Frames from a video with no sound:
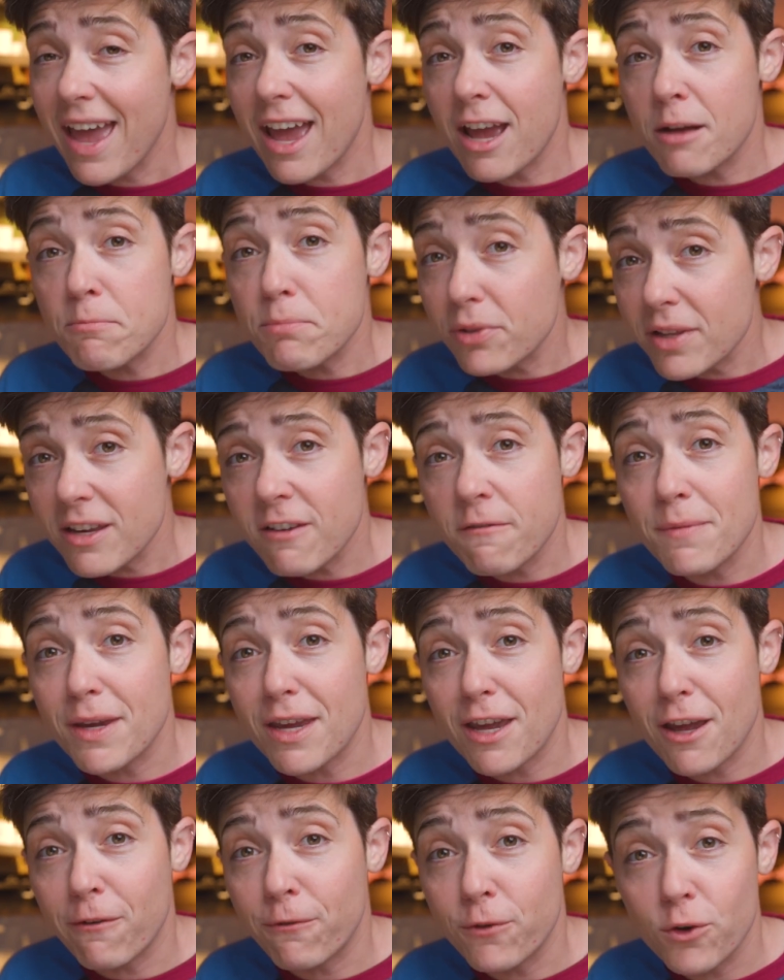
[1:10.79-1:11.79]
And believe
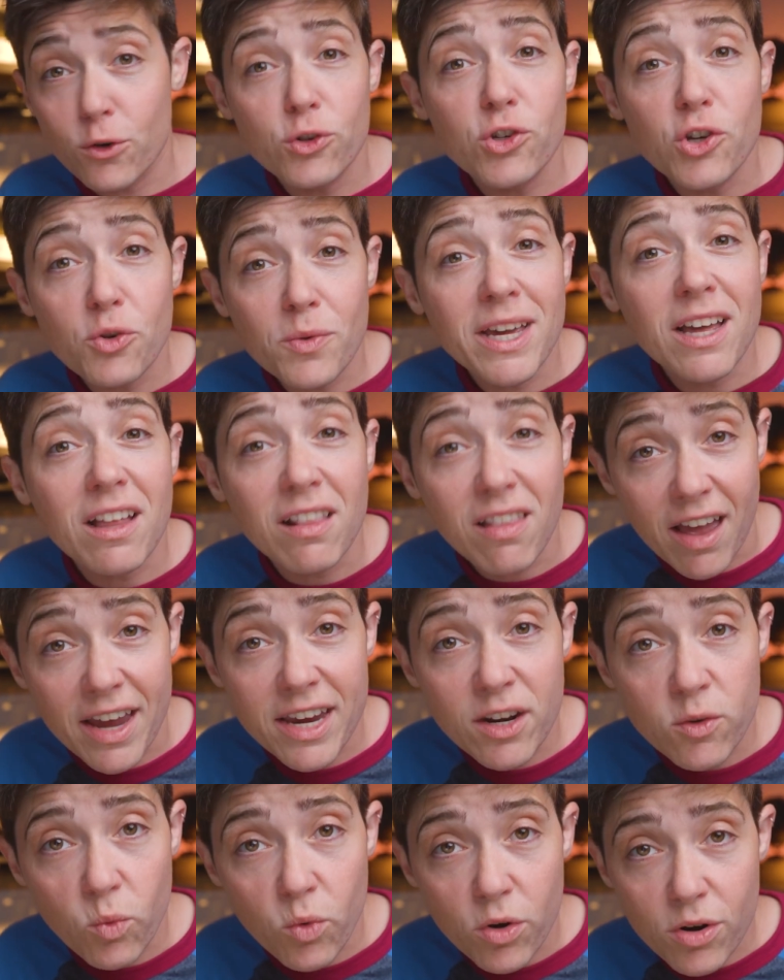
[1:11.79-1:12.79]
me, if you're doing
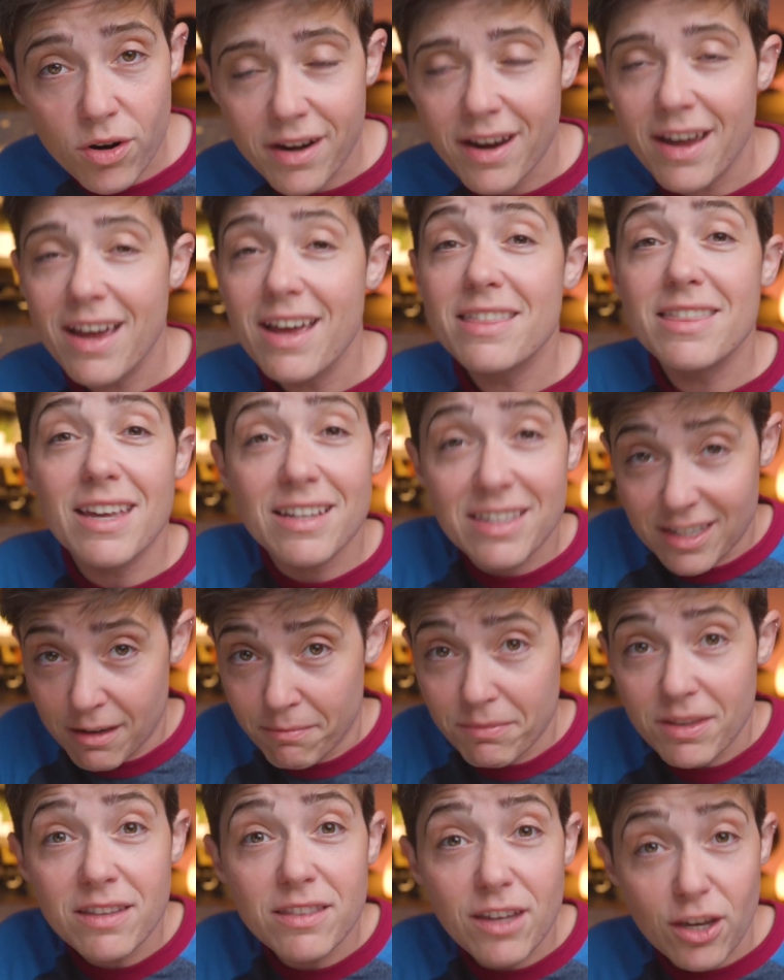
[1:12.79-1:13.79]
client work, that's
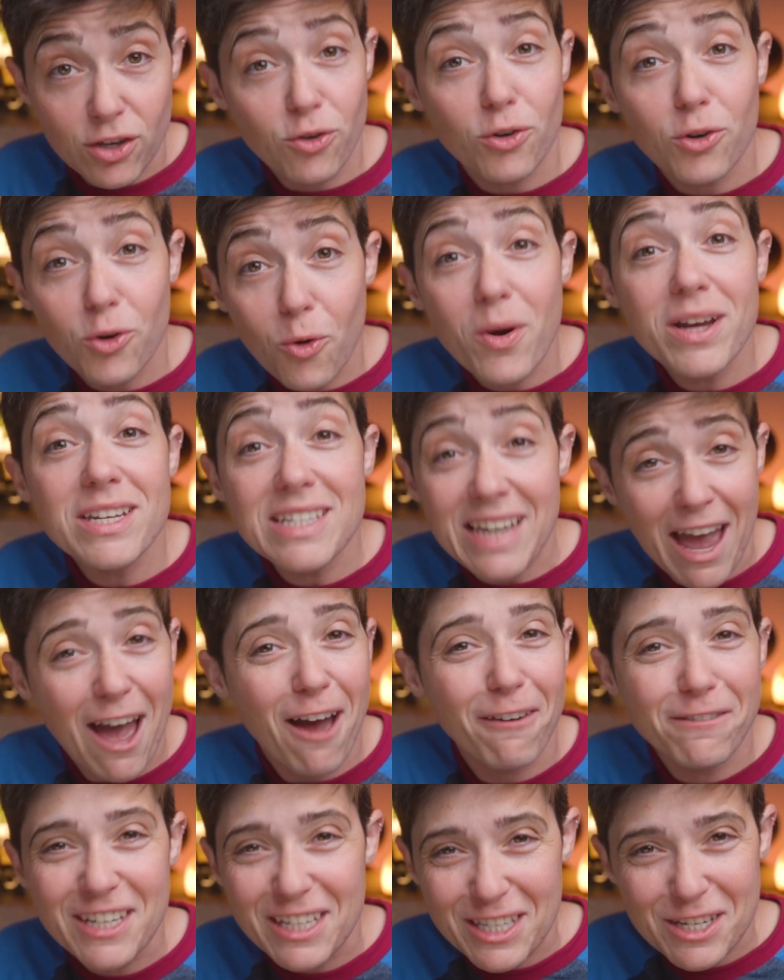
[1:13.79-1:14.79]
something that you're going to
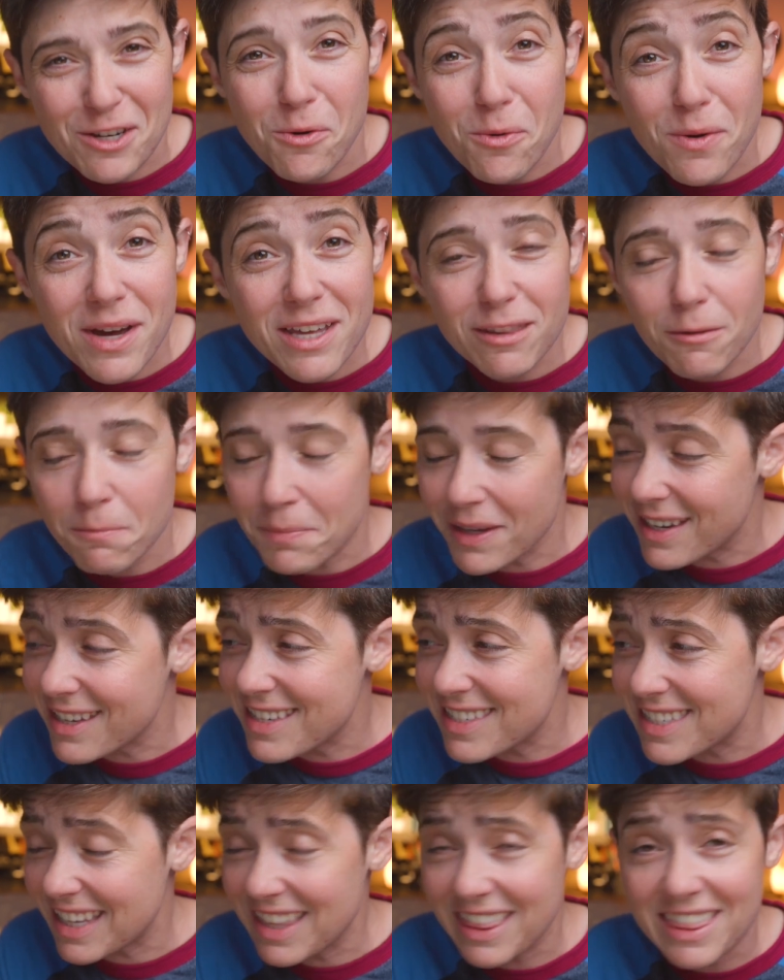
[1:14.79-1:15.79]
have to deal with
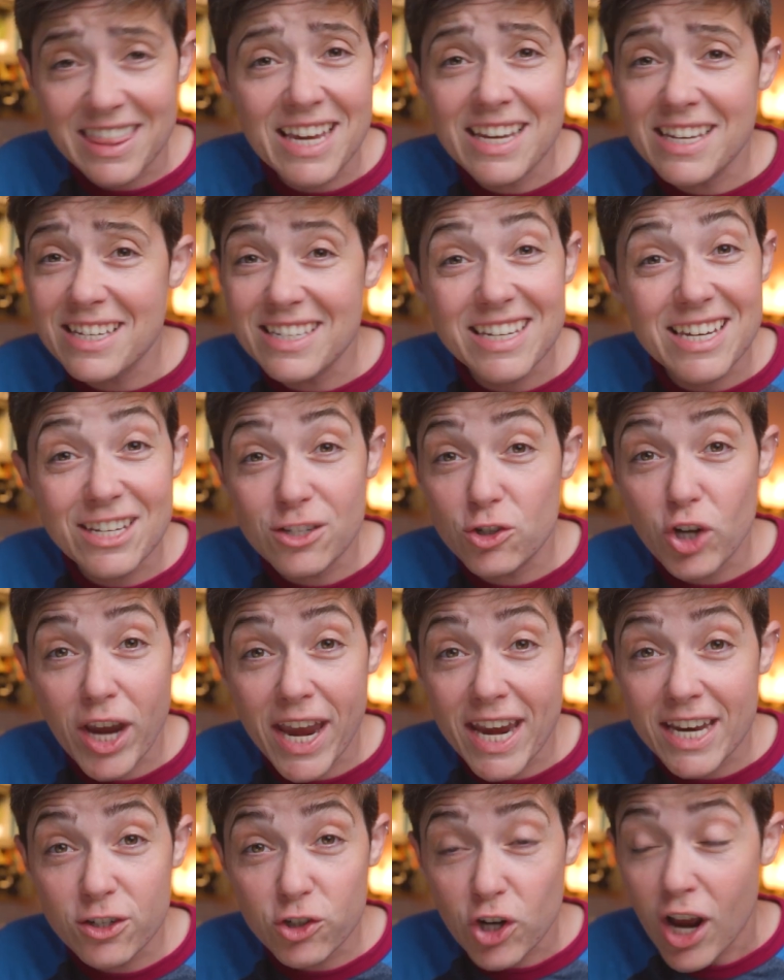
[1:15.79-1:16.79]
because things can
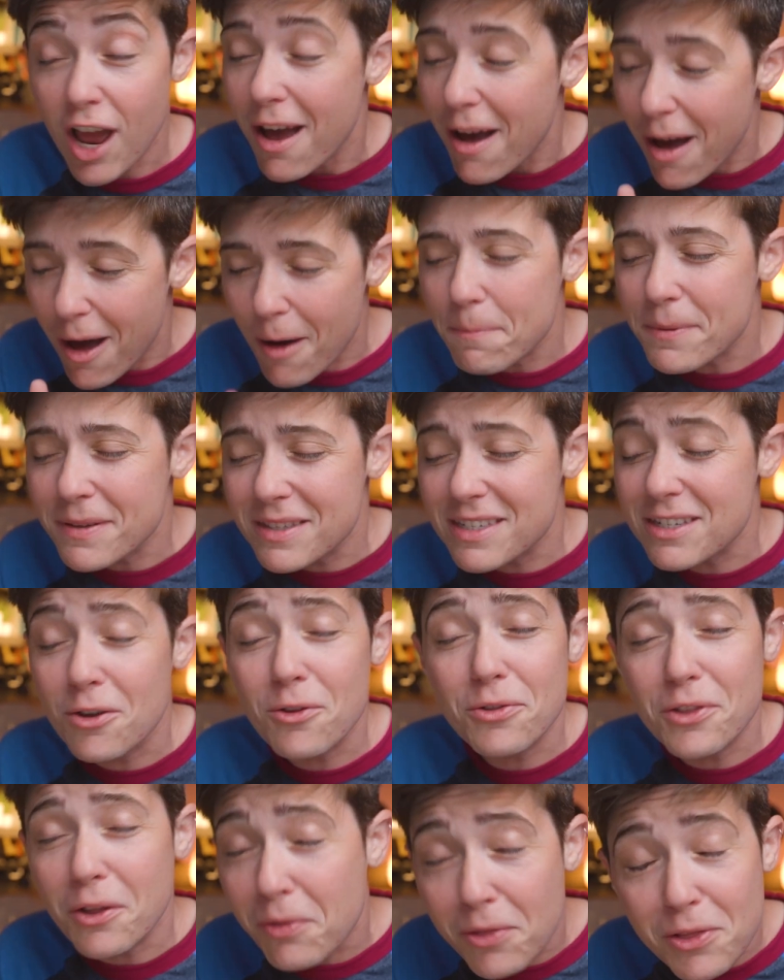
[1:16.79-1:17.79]
change up until
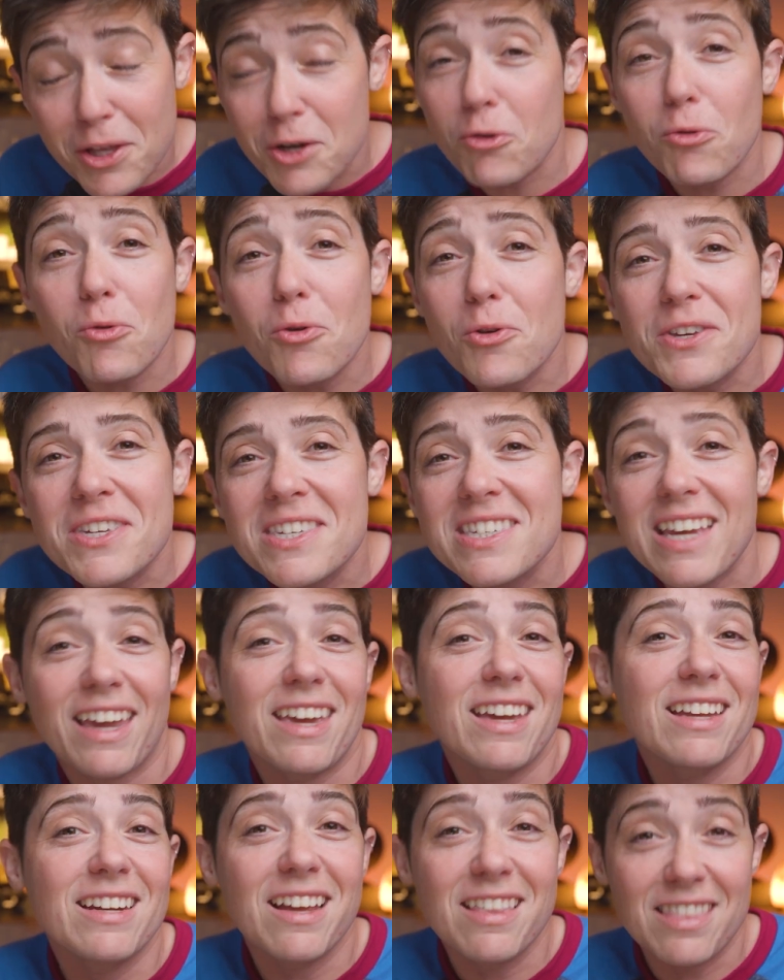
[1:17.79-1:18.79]
the literal
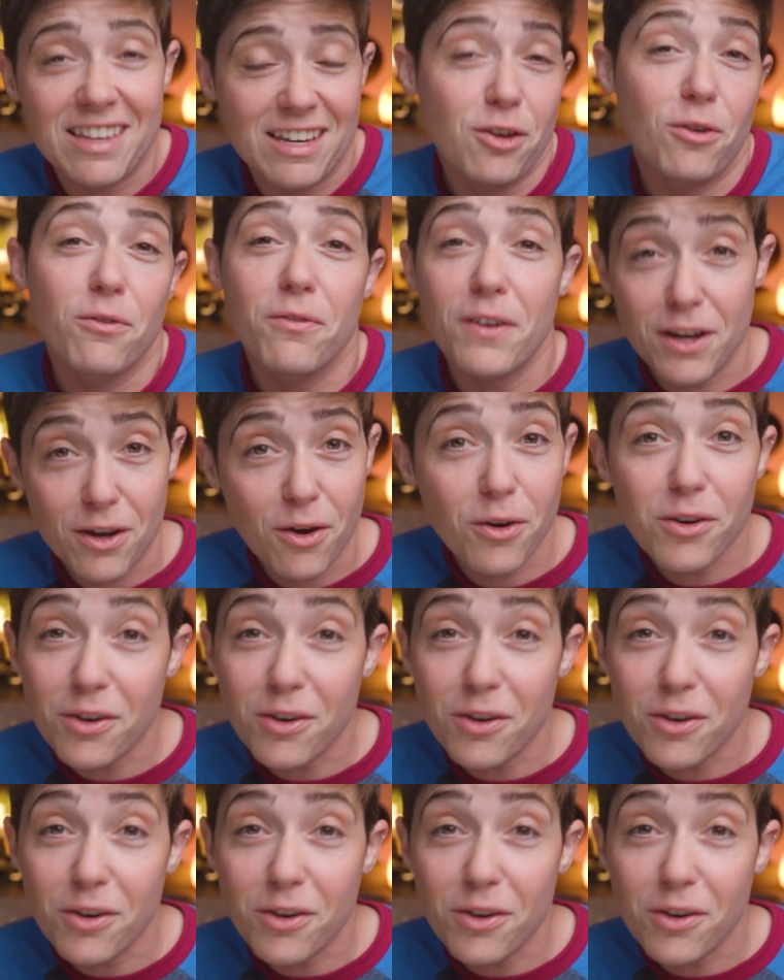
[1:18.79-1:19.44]
second that your video